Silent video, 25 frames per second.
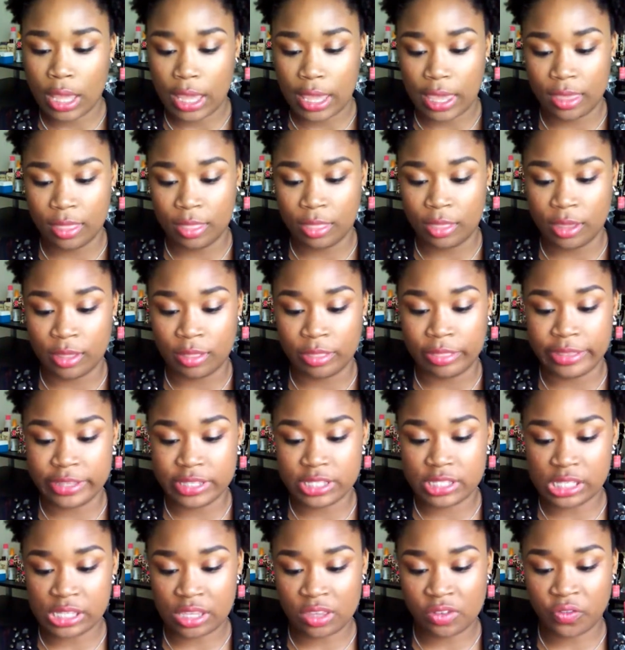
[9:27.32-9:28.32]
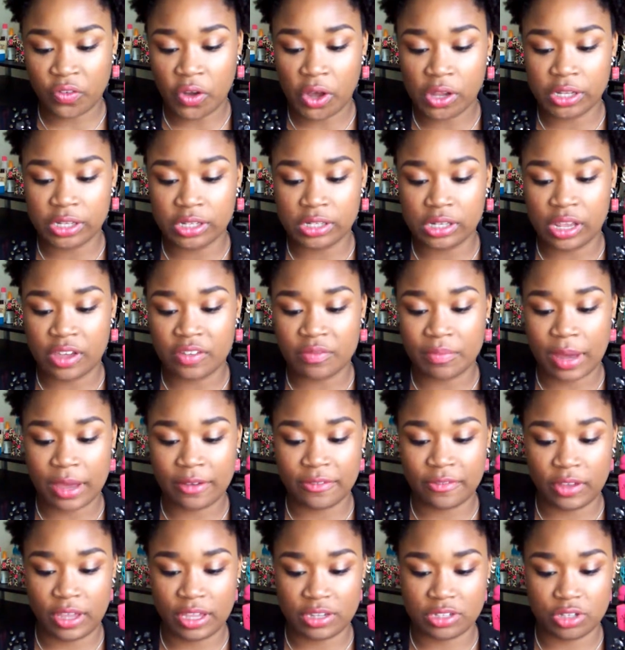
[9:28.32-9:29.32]
And then this is Fall in Love by
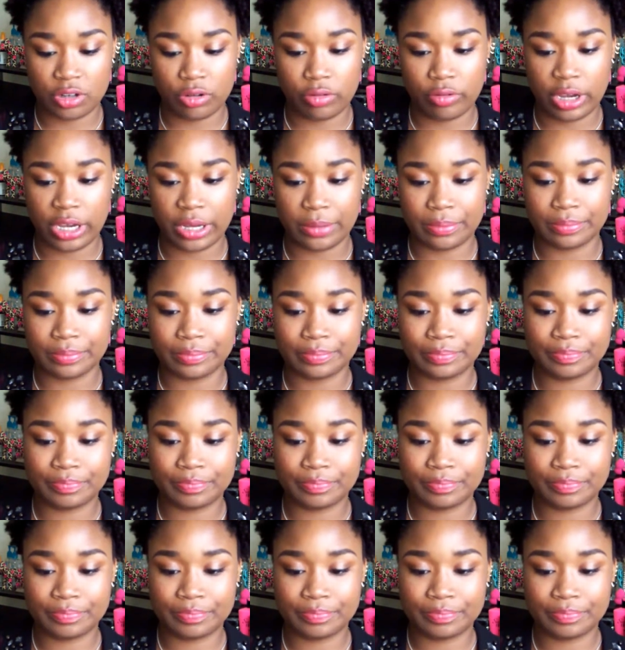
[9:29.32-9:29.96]
Fantagram.